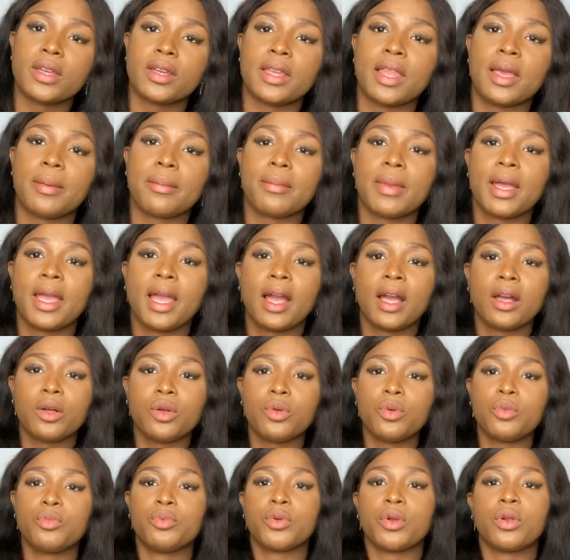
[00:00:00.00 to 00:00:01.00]
Like, my ankle
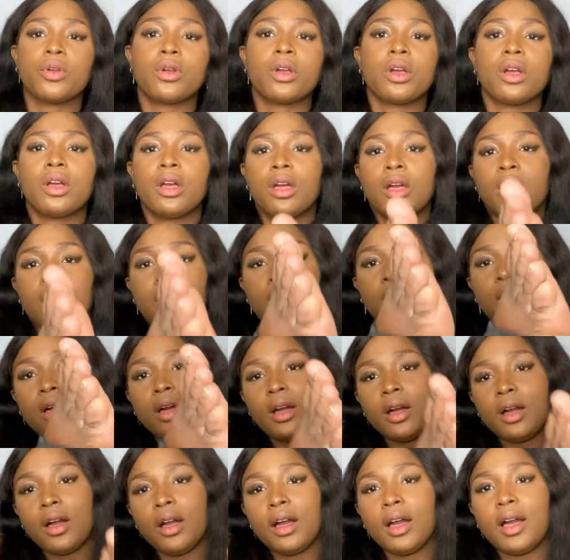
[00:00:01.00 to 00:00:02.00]
broke.
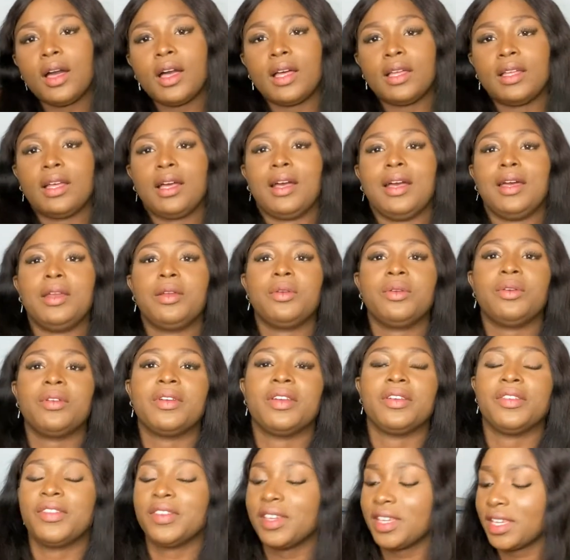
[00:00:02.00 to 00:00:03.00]
I don't know
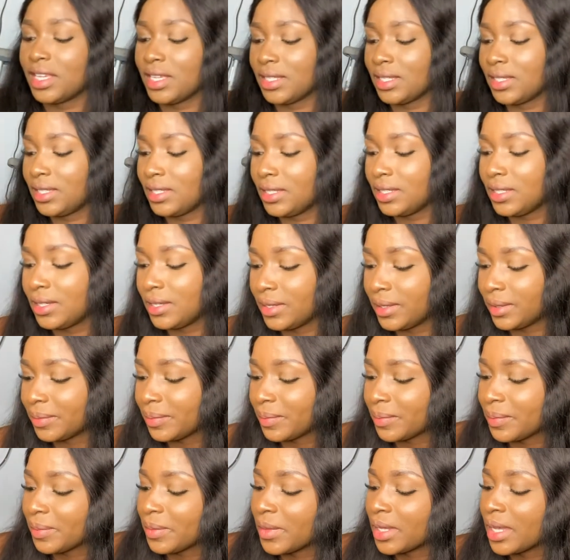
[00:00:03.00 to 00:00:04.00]
if you can see,
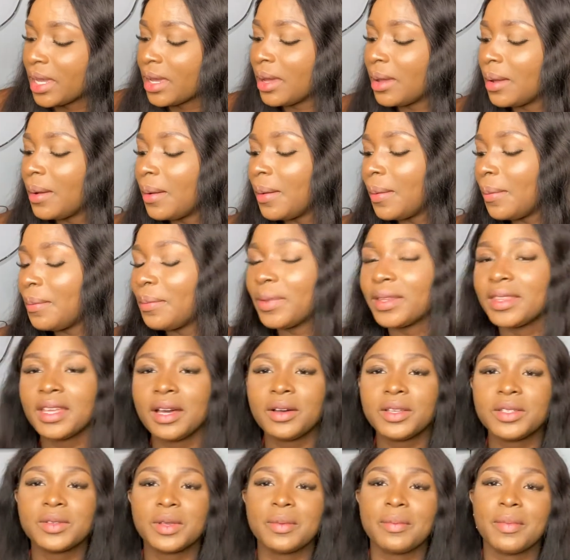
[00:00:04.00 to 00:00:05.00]
but that
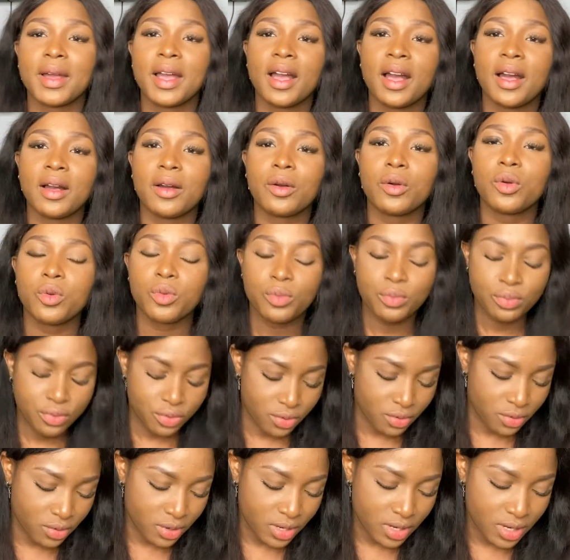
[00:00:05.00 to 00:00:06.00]
was when my ankle
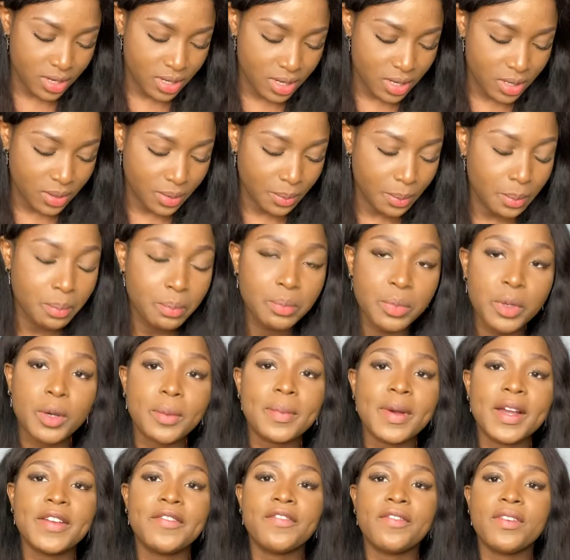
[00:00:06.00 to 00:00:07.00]
broke. But
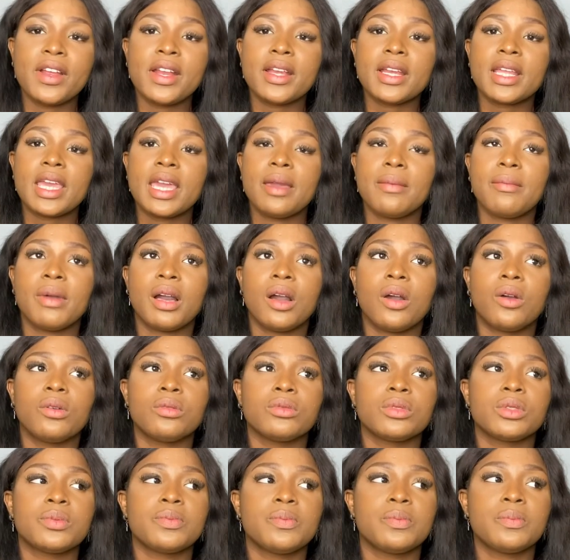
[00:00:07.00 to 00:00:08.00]
my friend came out
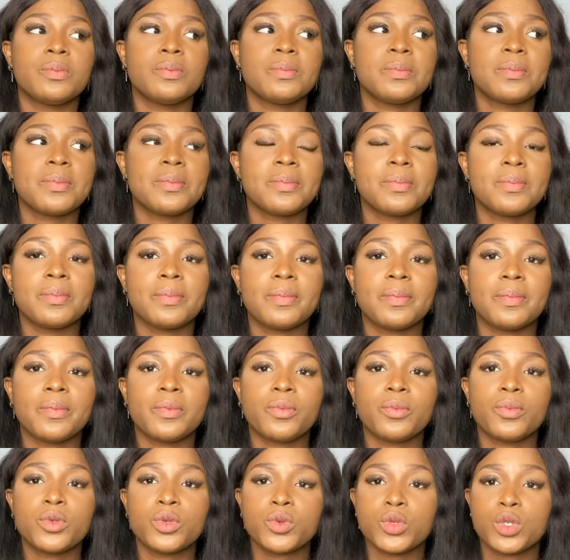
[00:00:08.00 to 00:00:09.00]

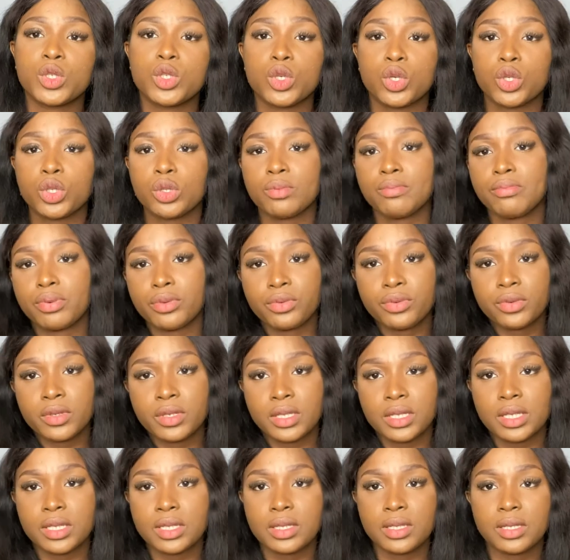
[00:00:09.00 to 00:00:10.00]
with just
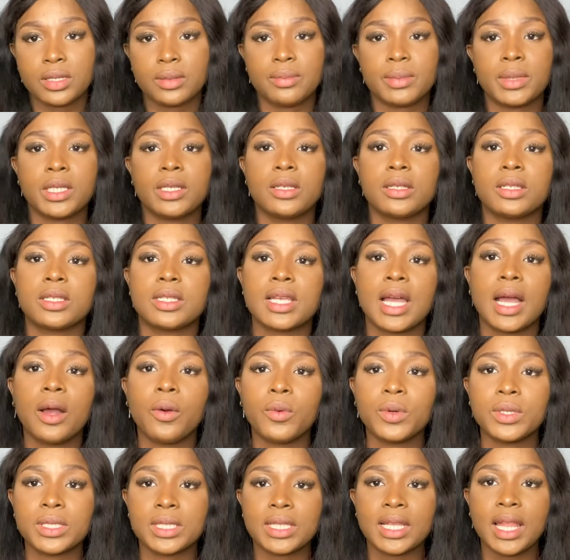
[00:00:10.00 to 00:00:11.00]
bruises because I
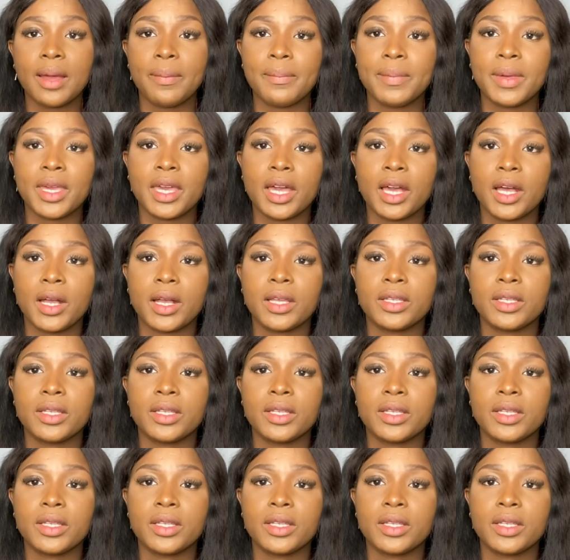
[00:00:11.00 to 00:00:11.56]
was lapping her.